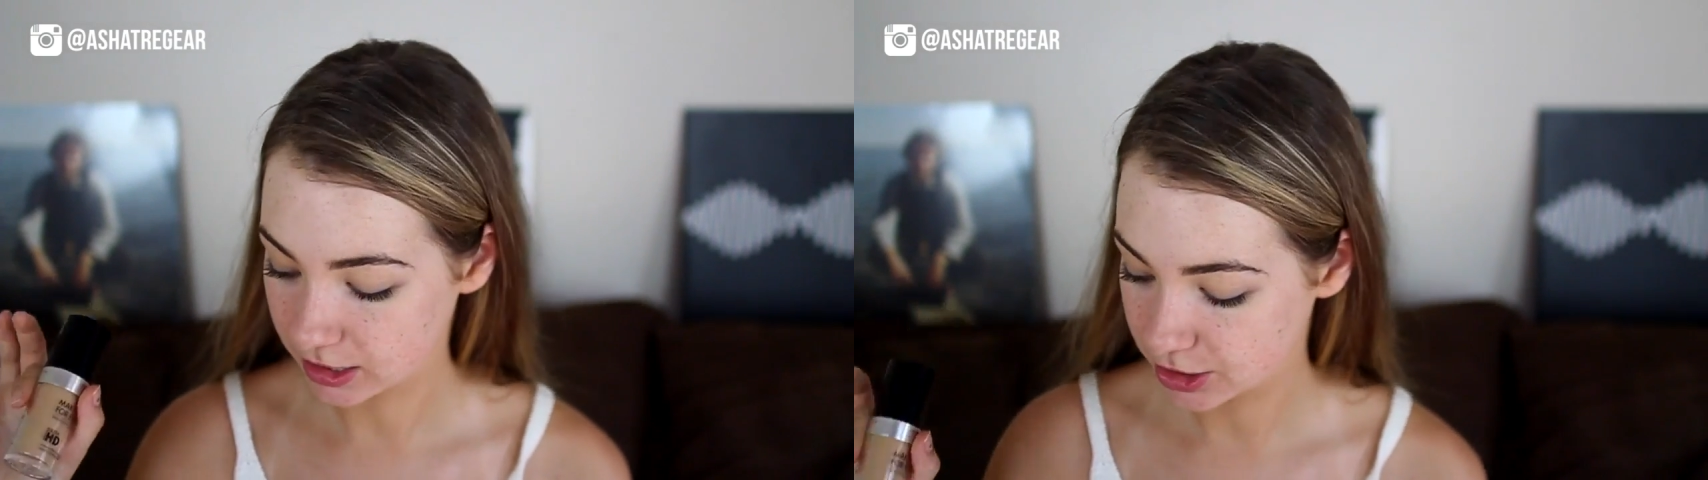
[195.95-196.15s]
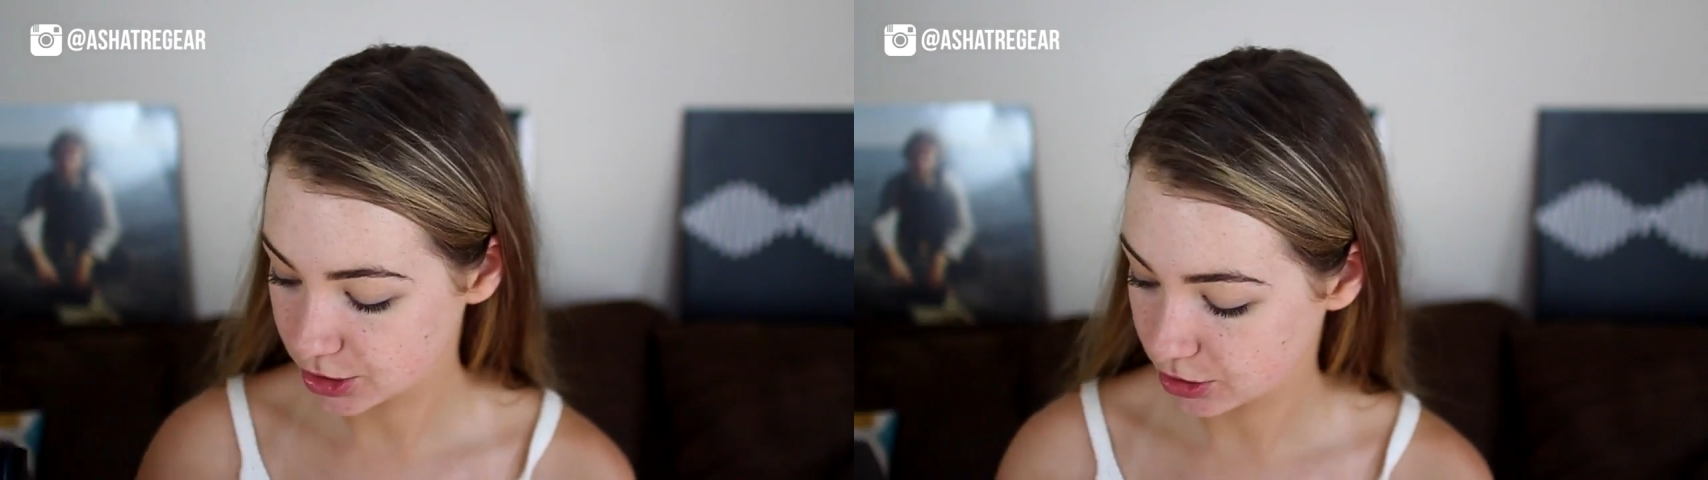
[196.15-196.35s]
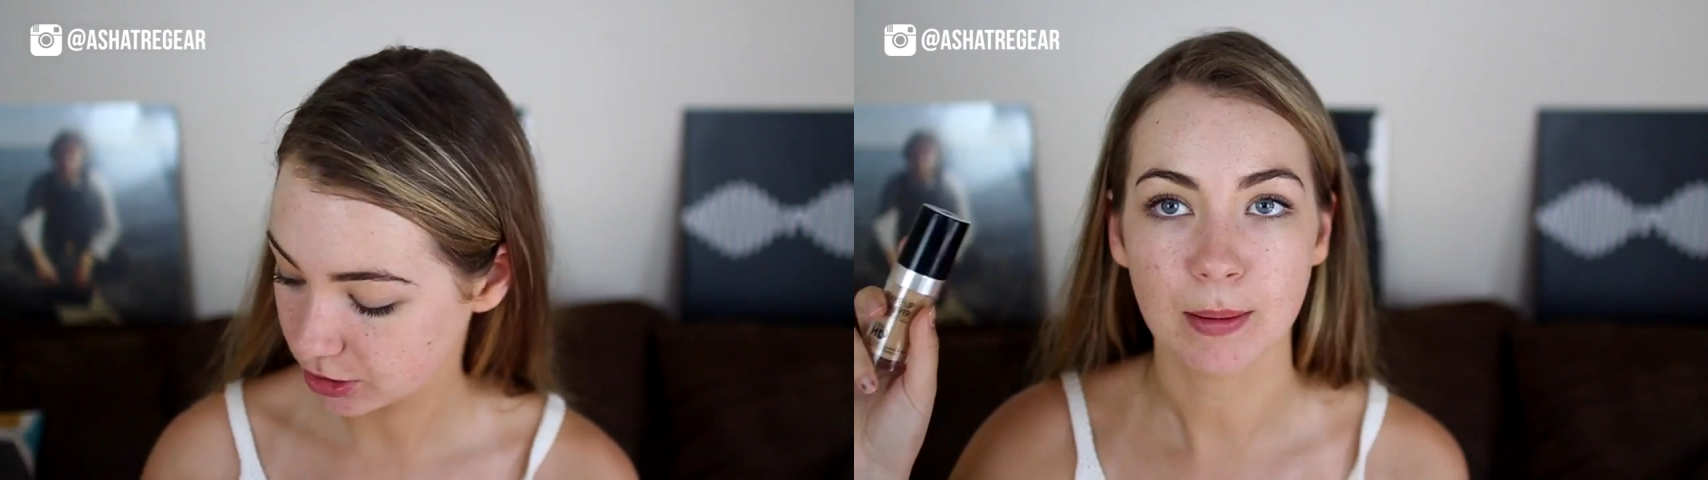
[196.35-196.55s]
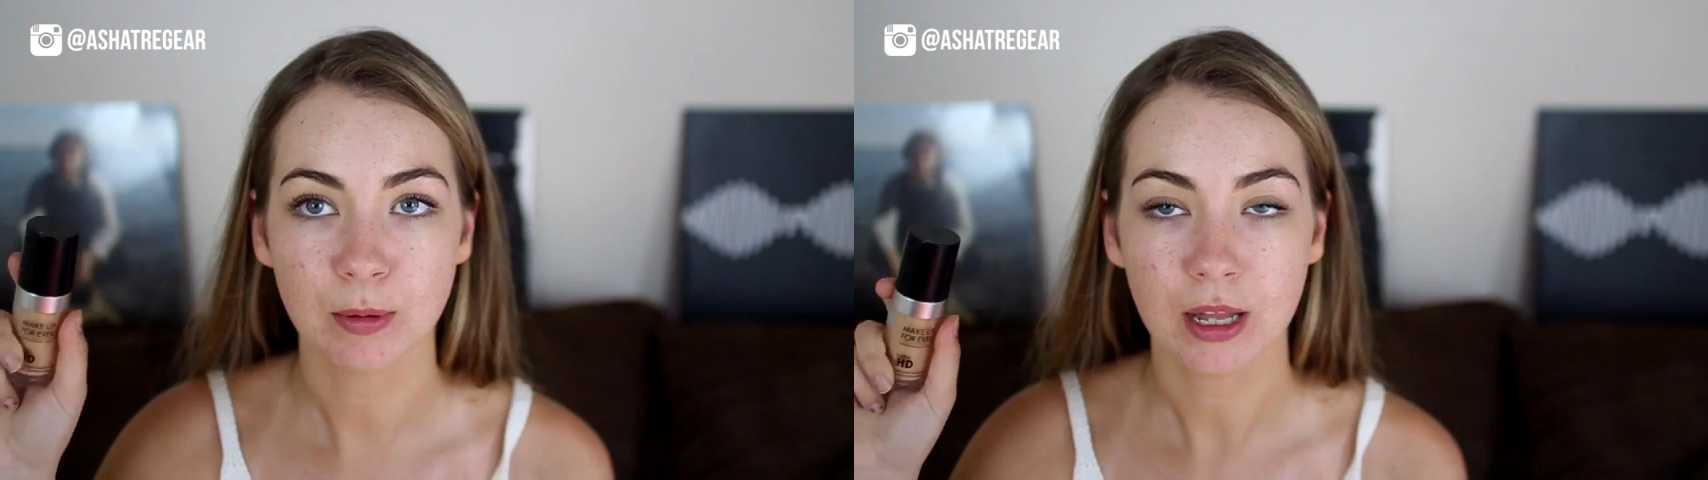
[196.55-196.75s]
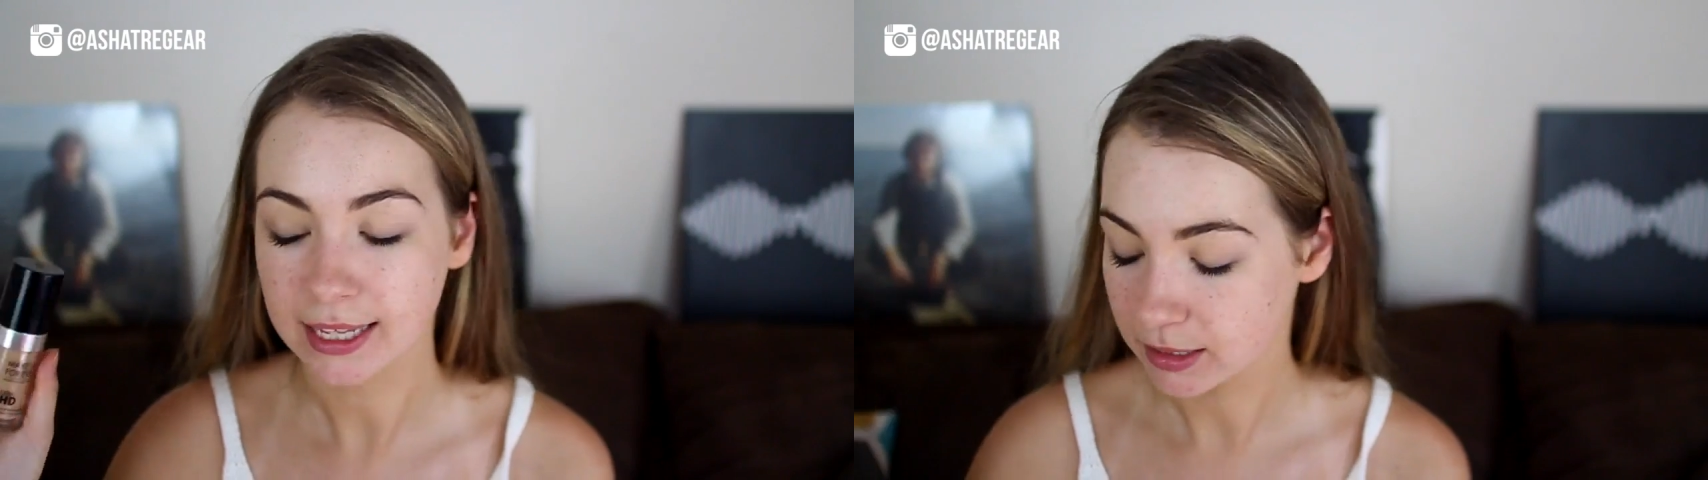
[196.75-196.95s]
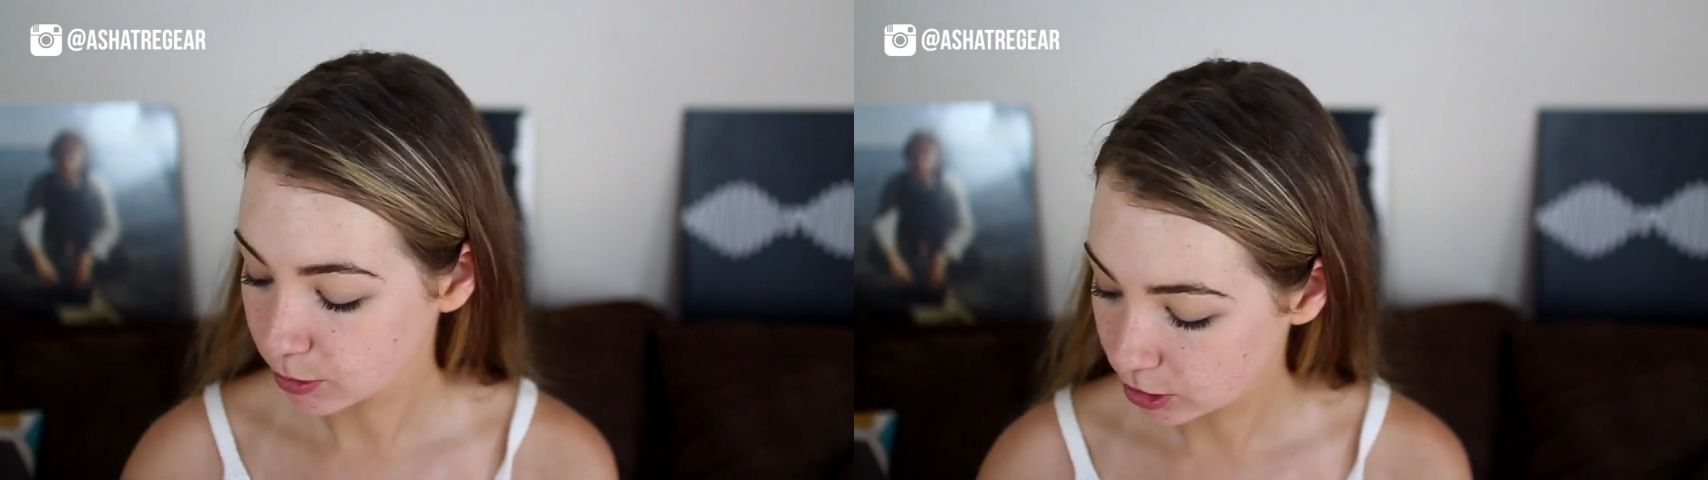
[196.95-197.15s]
into applying the